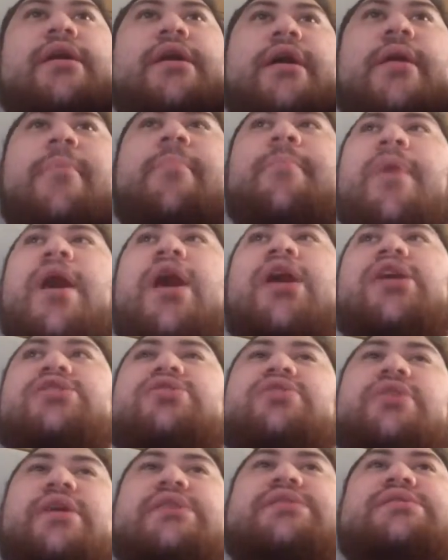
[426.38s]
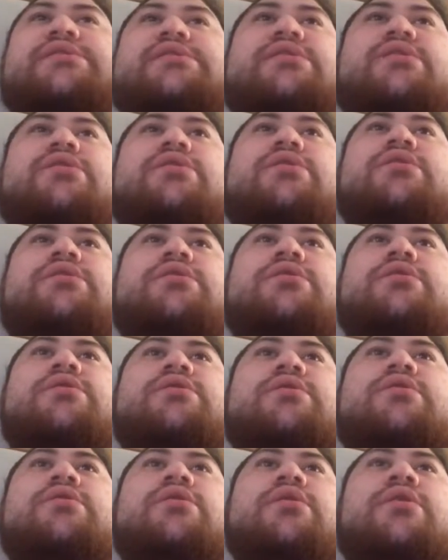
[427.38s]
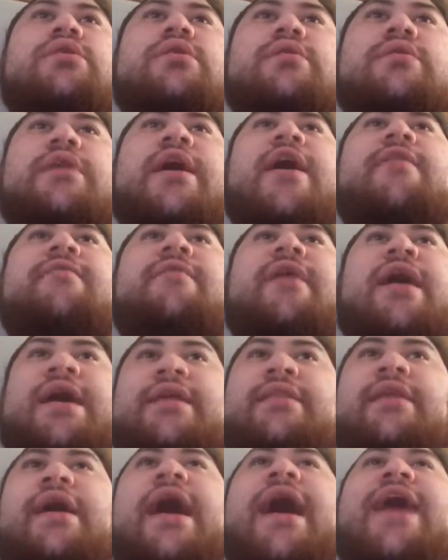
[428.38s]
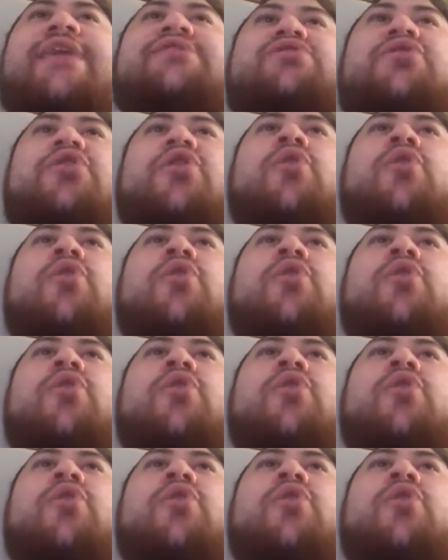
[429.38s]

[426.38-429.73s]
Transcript: And Bellatrix, they ask